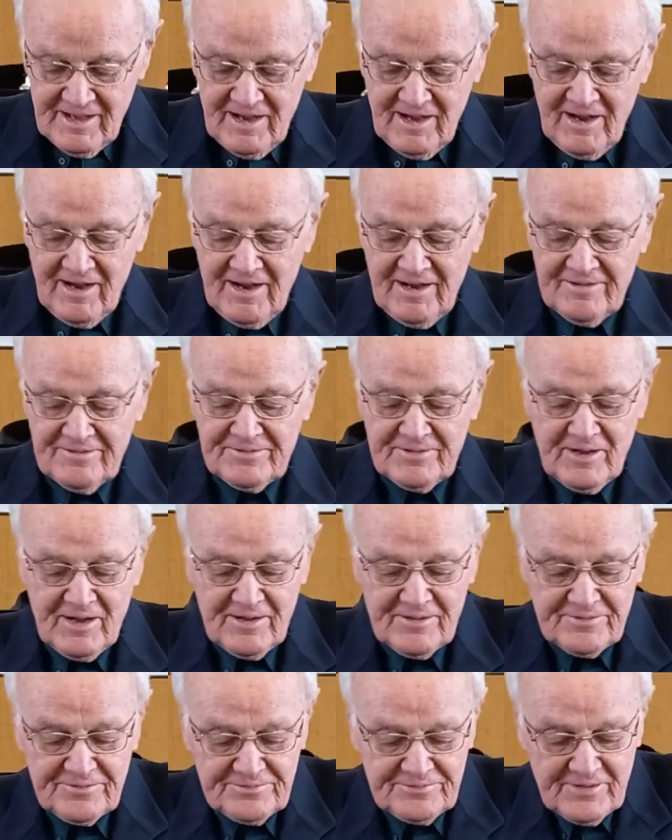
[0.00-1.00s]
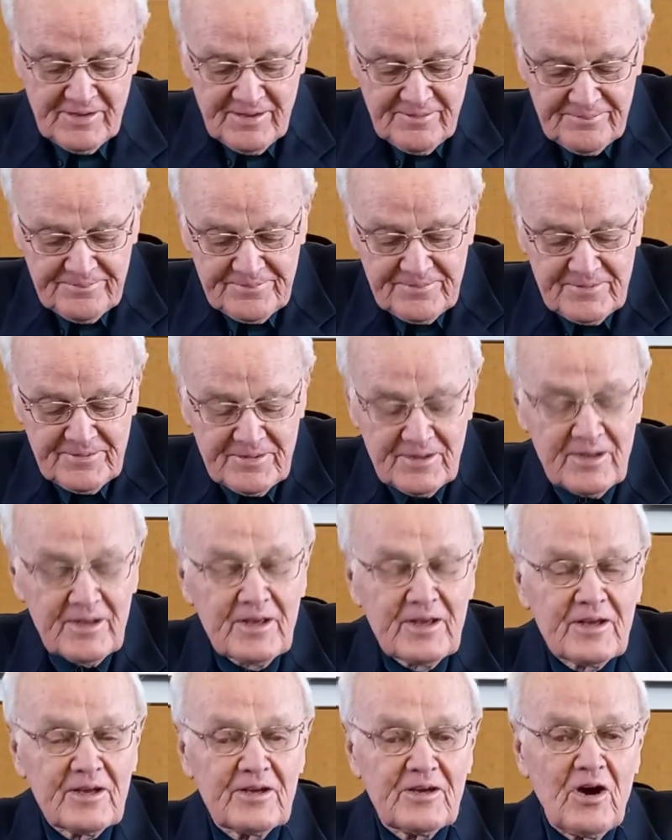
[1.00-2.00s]
I've
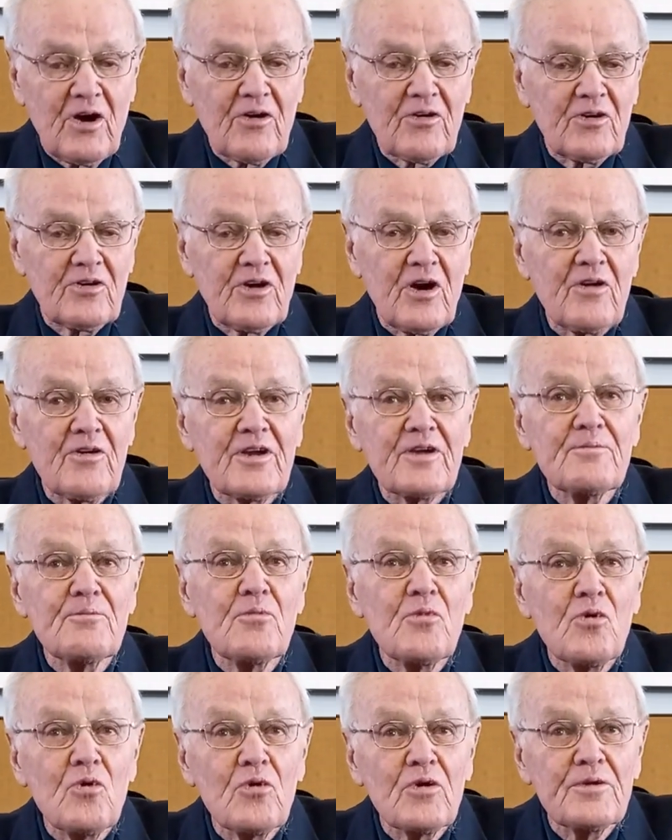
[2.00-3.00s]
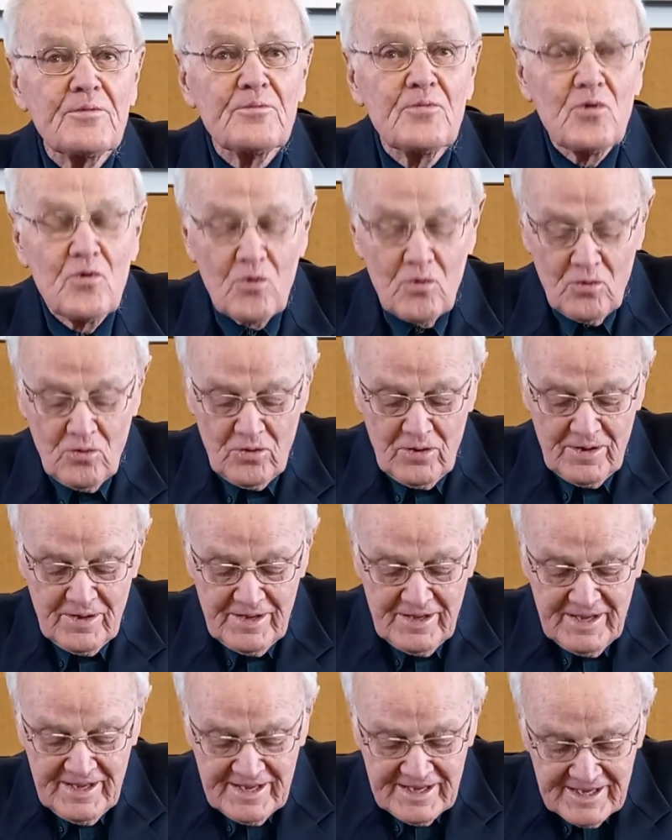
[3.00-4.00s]
got growing more and
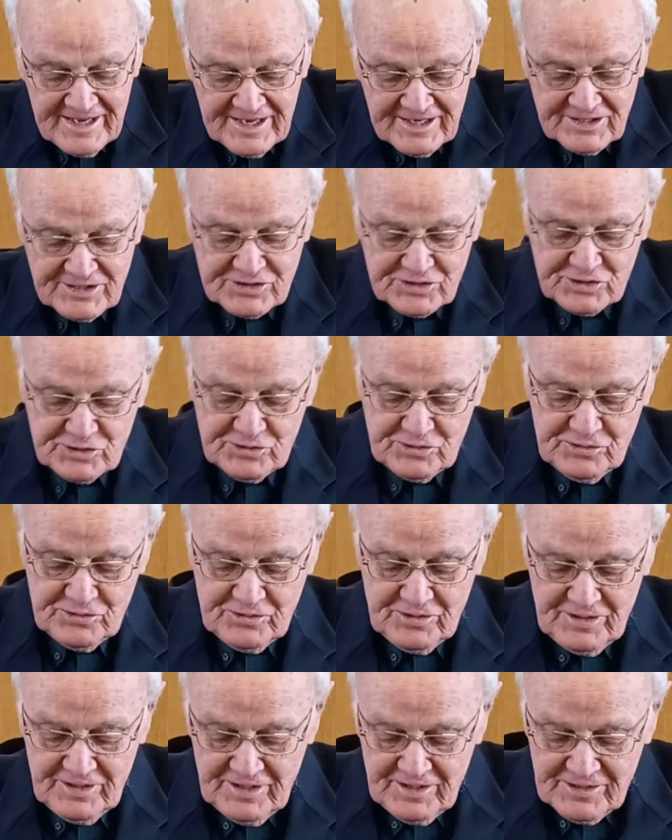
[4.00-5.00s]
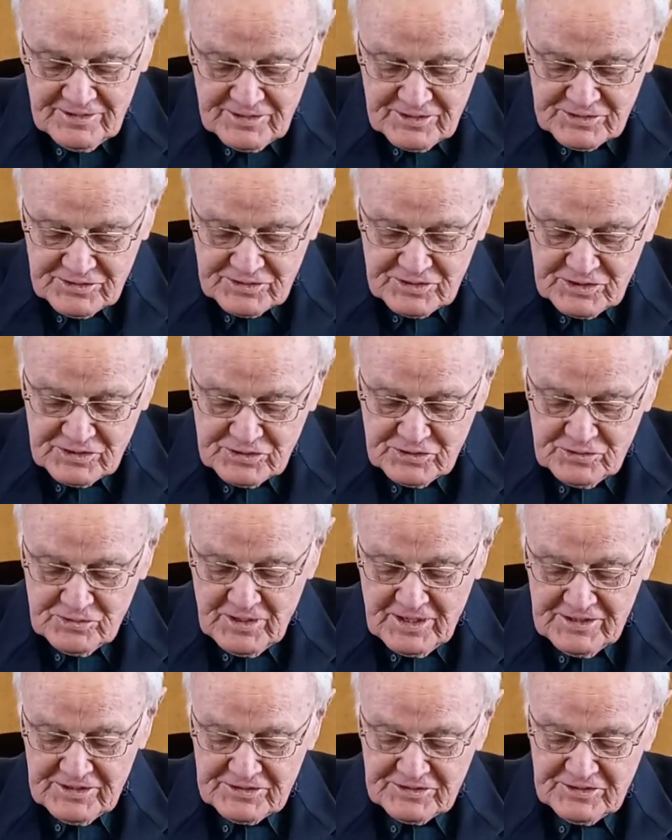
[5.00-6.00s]
more into the
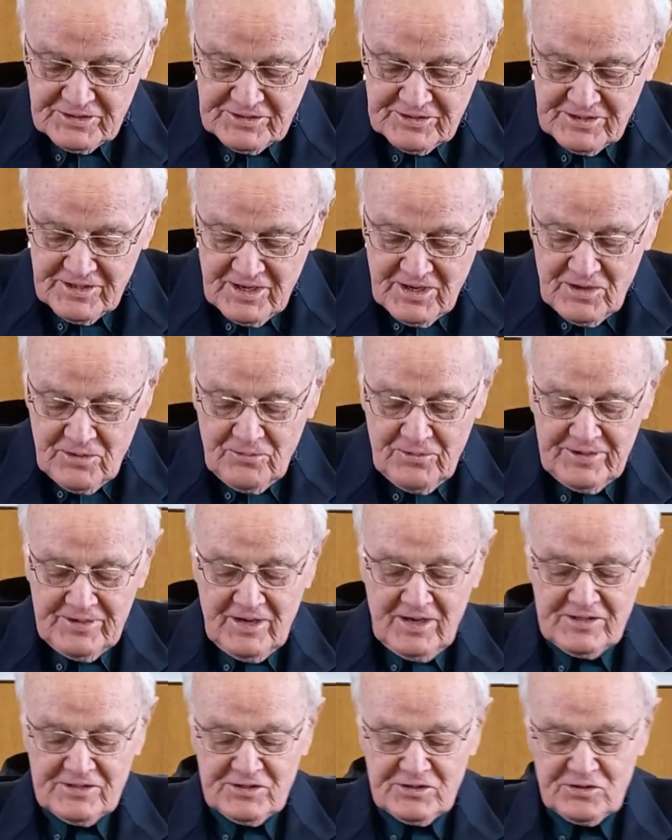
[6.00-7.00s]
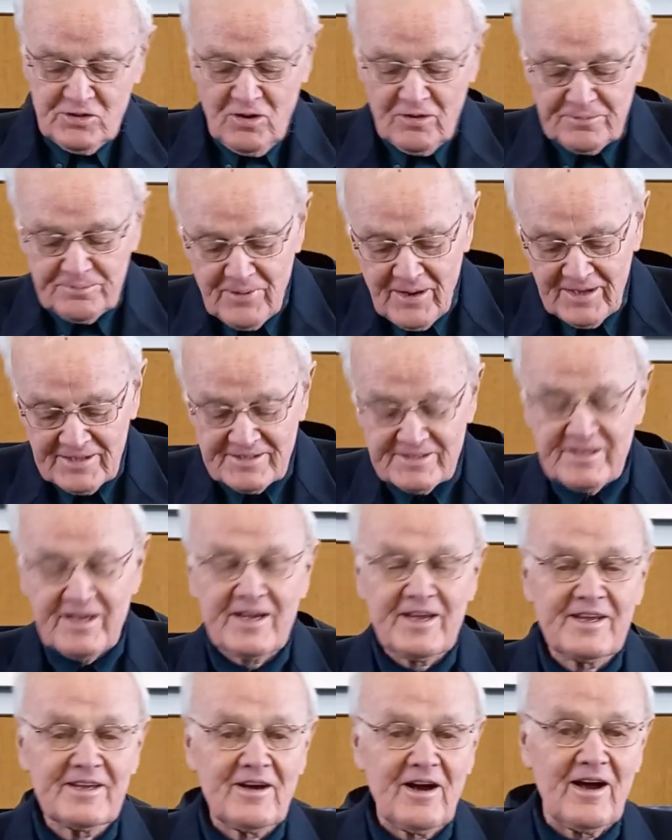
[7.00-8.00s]
situation when I start my
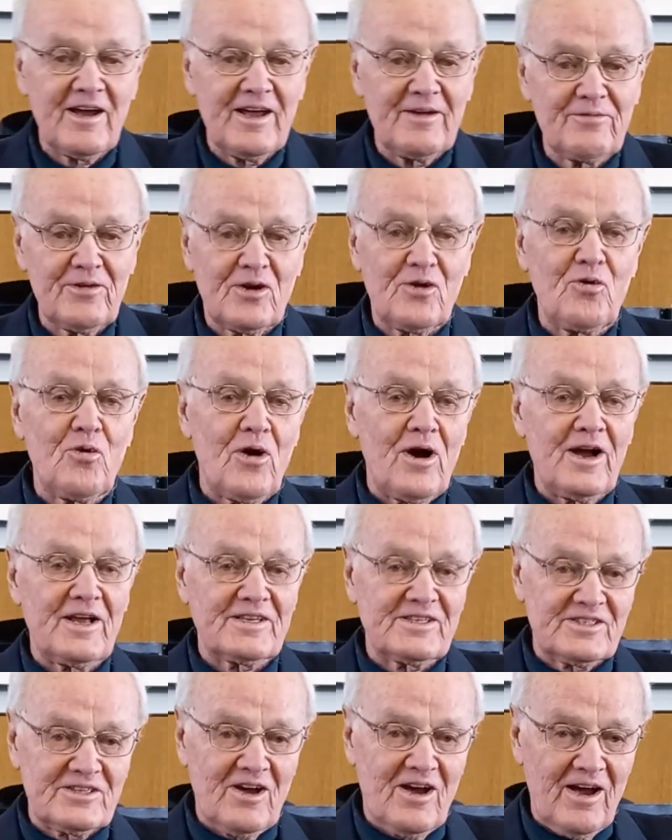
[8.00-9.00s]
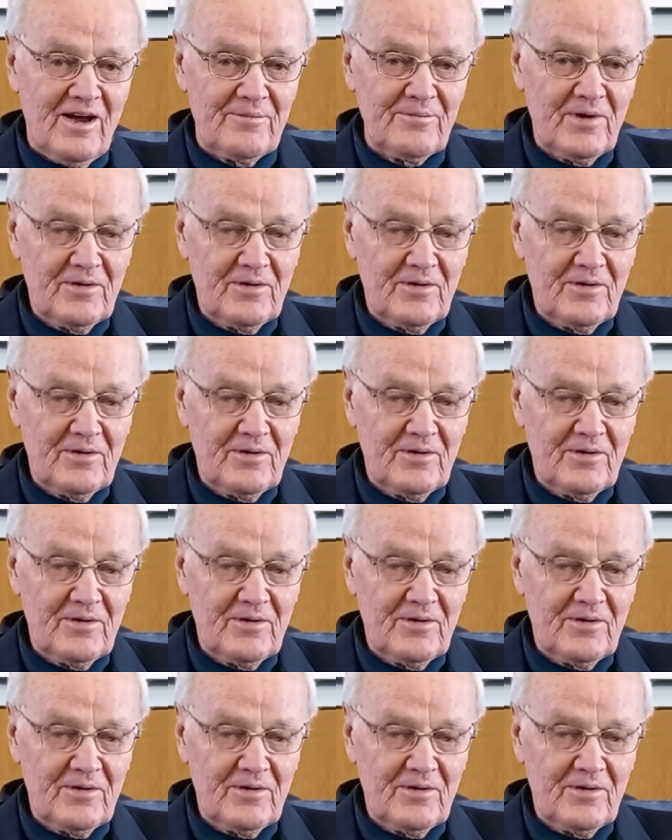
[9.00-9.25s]
day, I have a quiet time.